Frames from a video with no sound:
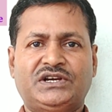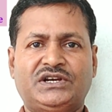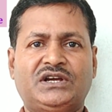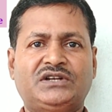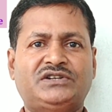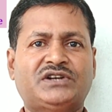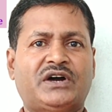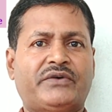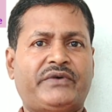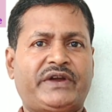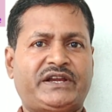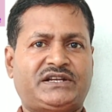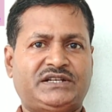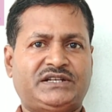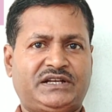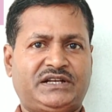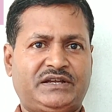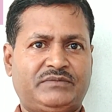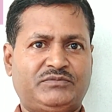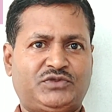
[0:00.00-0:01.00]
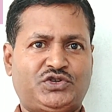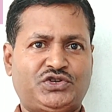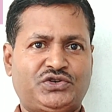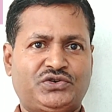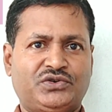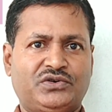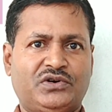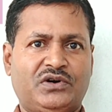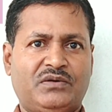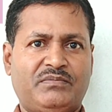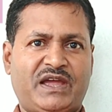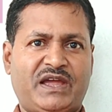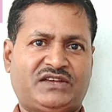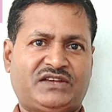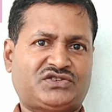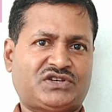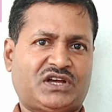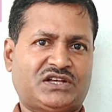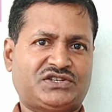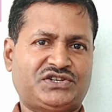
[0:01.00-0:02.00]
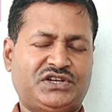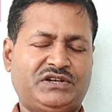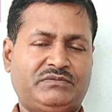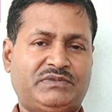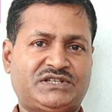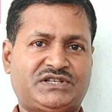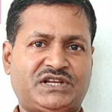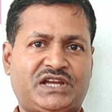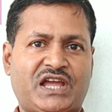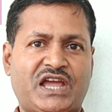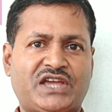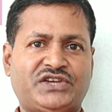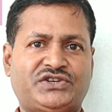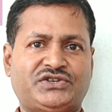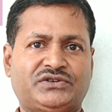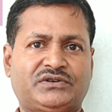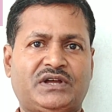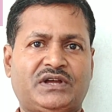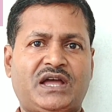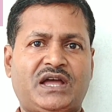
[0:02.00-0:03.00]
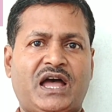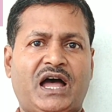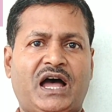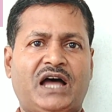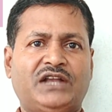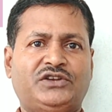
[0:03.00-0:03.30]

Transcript: directing him to make such investigation